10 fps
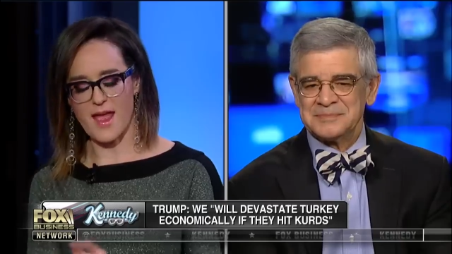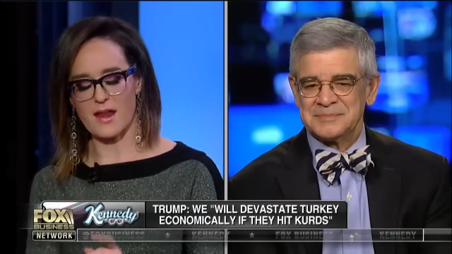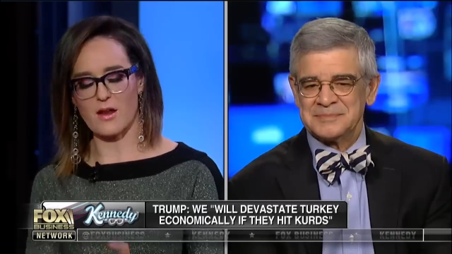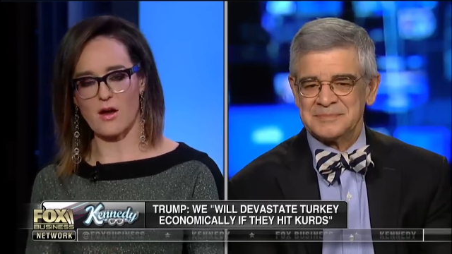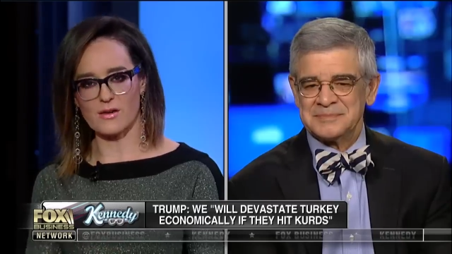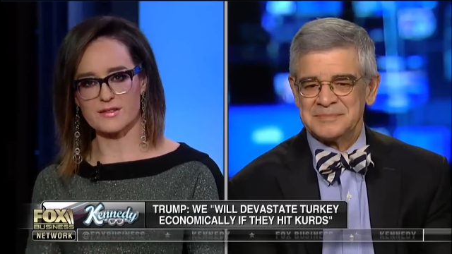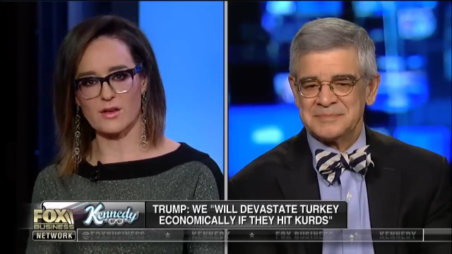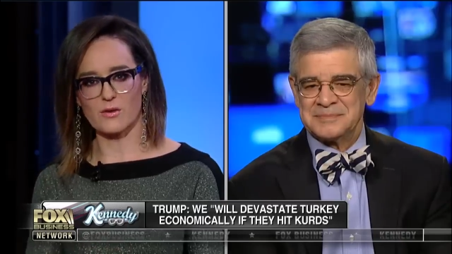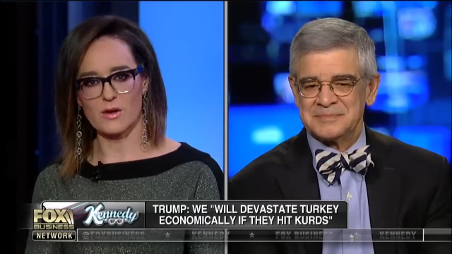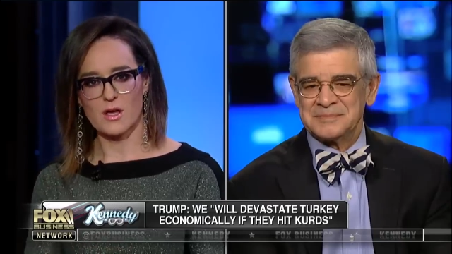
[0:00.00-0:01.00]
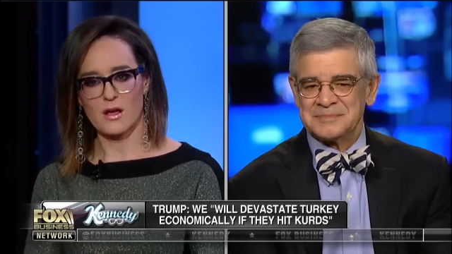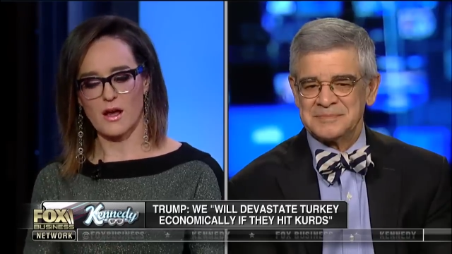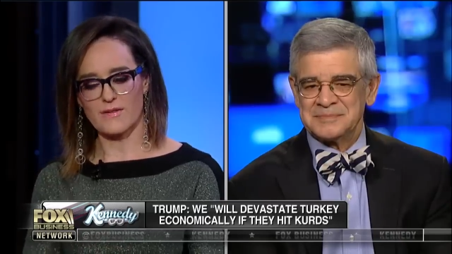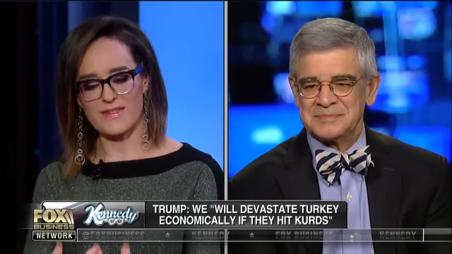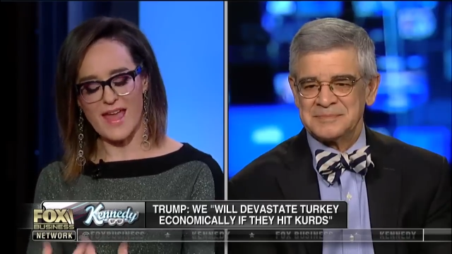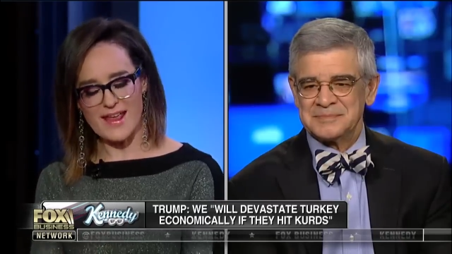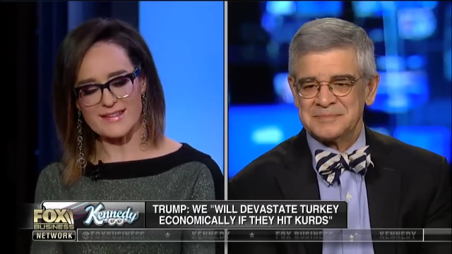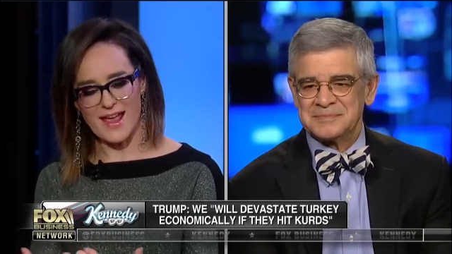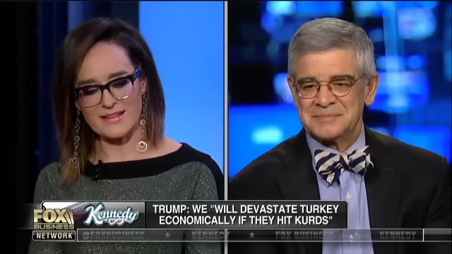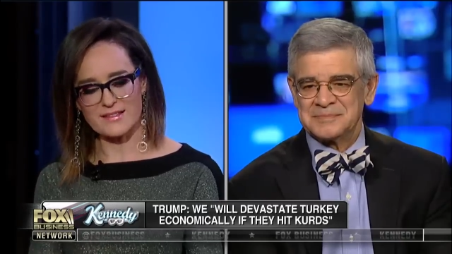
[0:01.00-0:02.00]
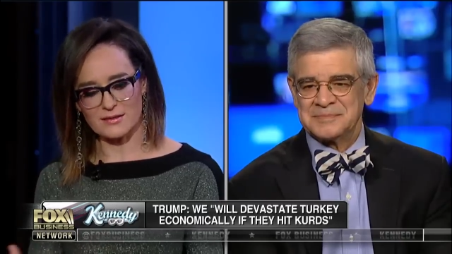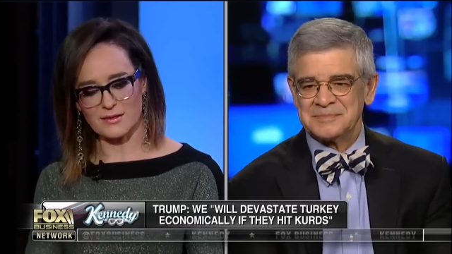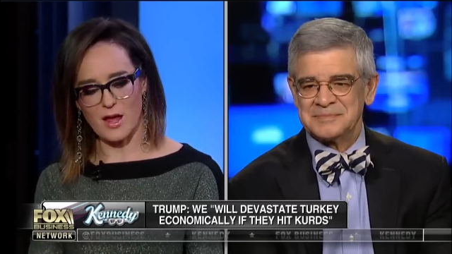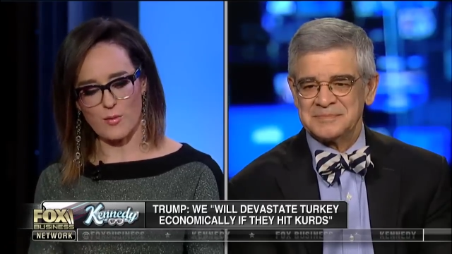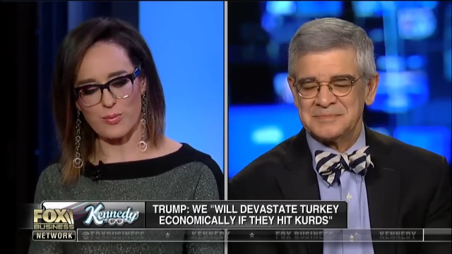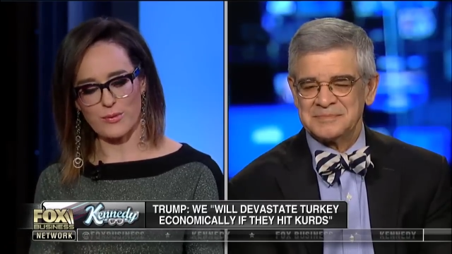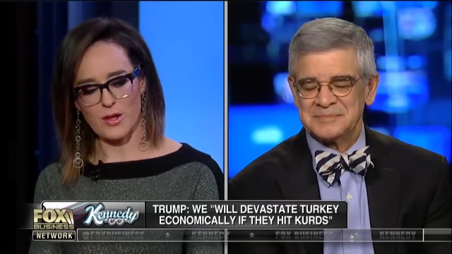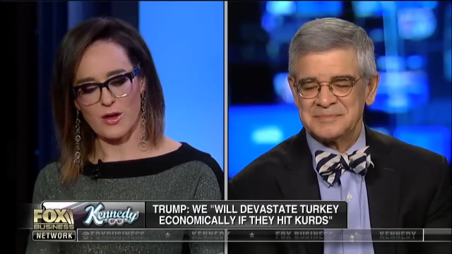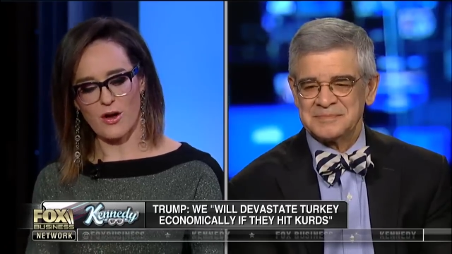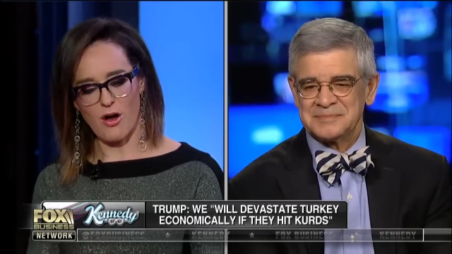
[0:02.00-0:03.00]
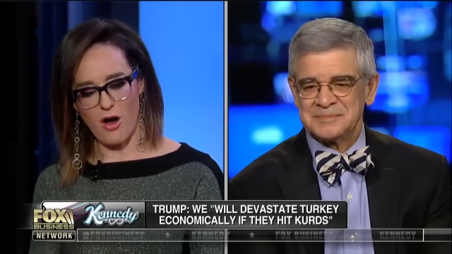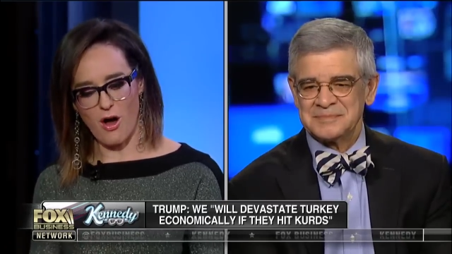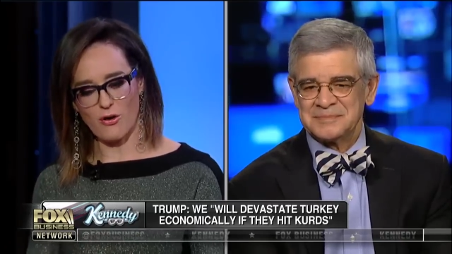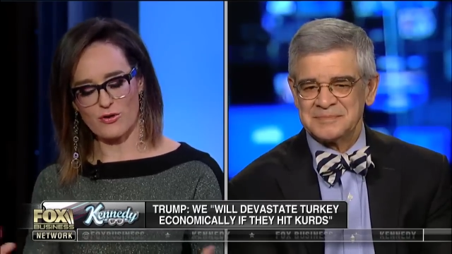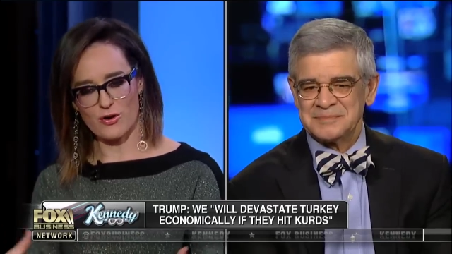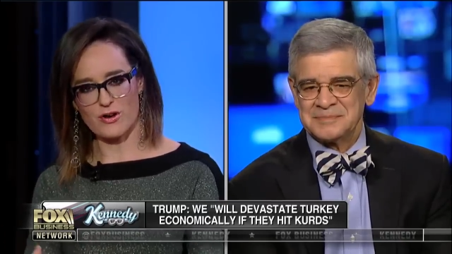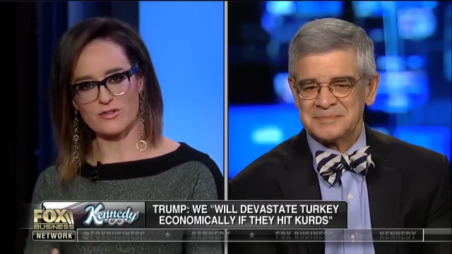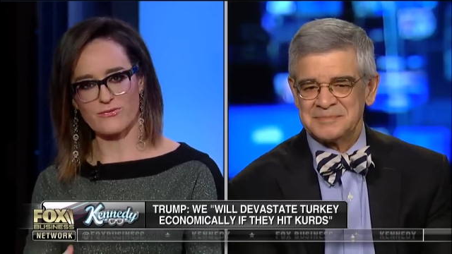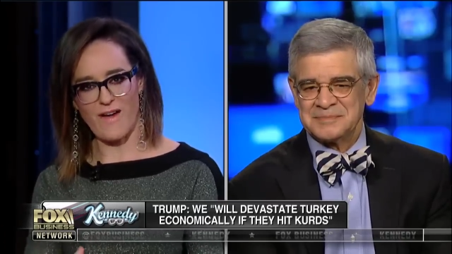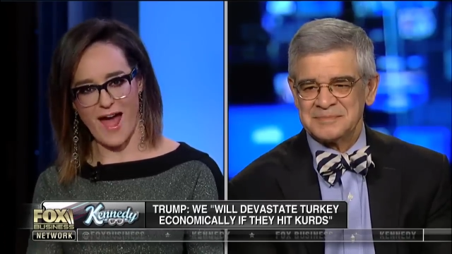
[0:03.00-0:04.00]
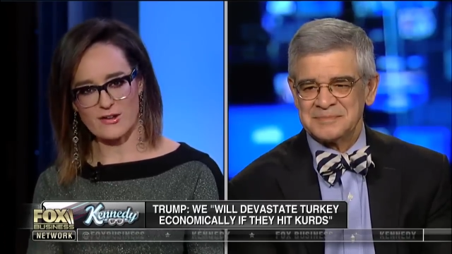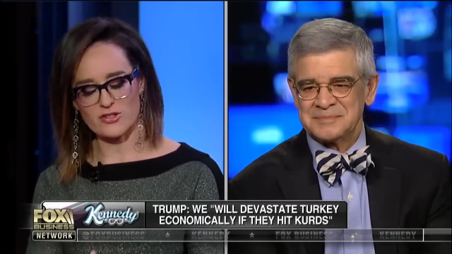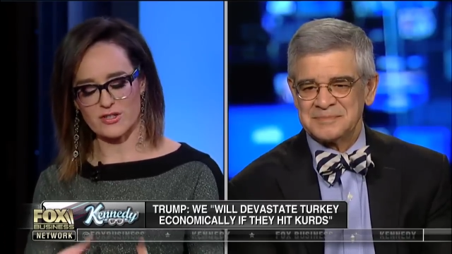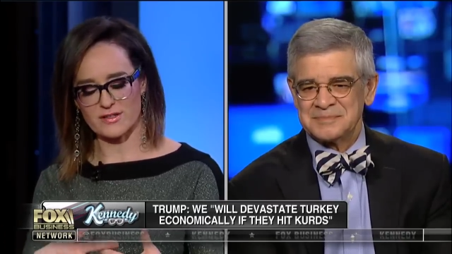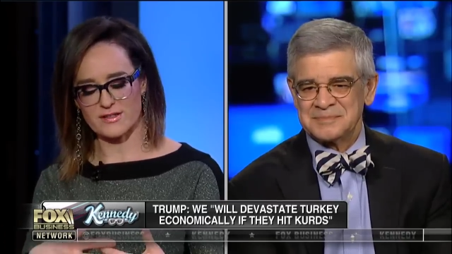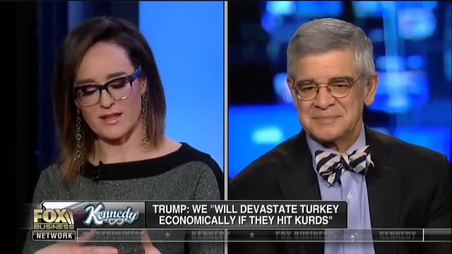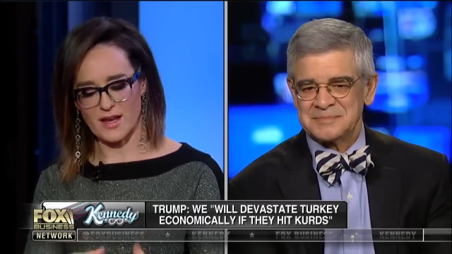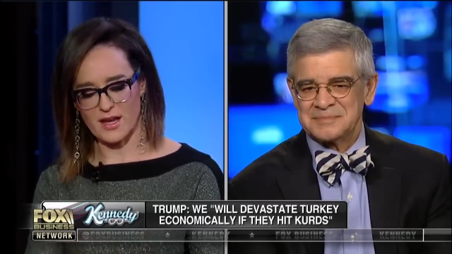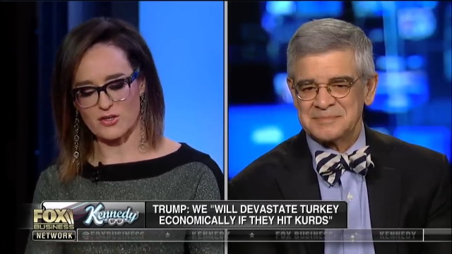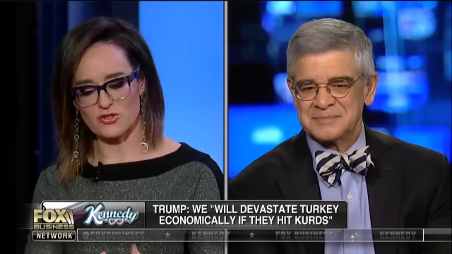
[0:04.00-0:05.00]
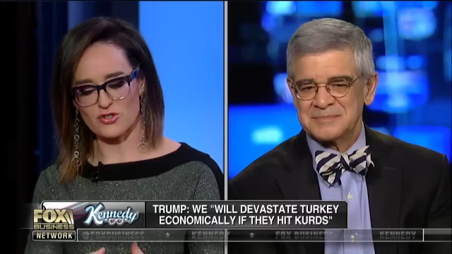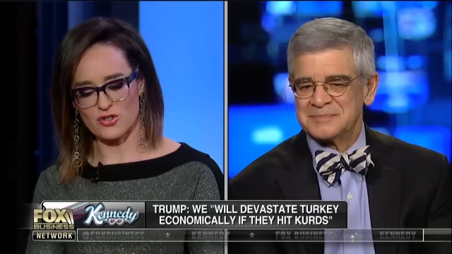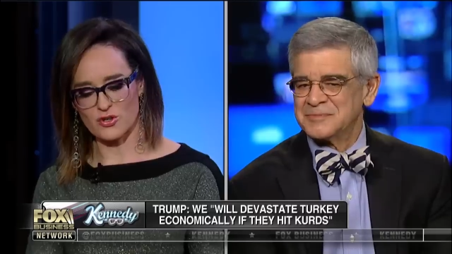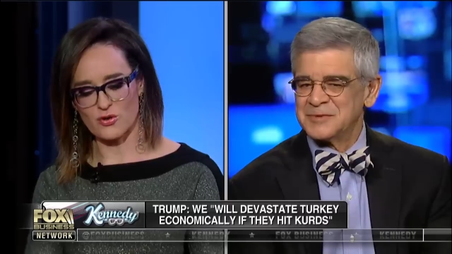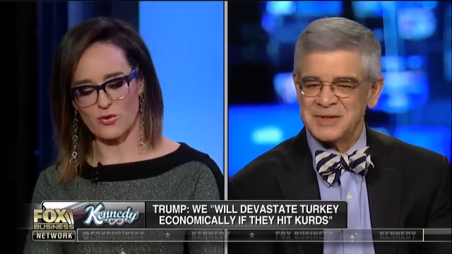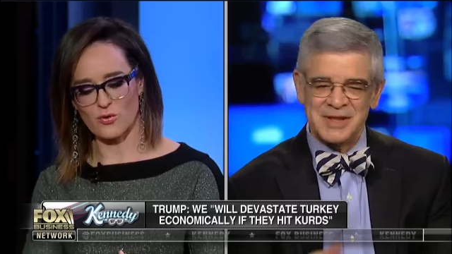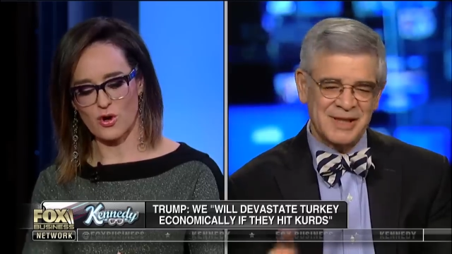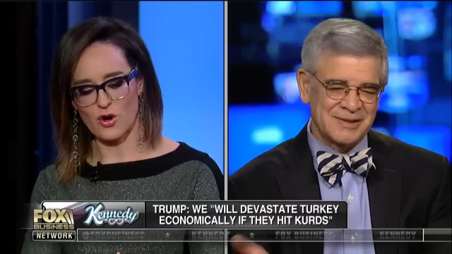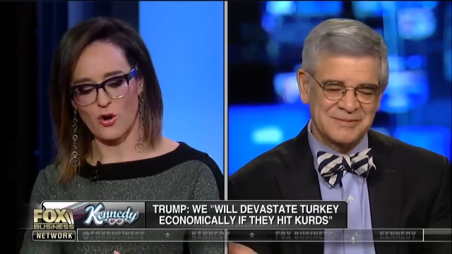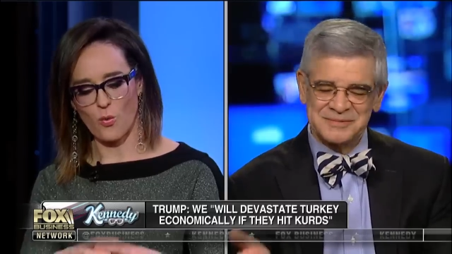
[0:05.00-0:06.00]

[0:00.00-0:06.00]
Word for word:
Speaker 1: And also, they tend to lump all Kurdish factions into yeah.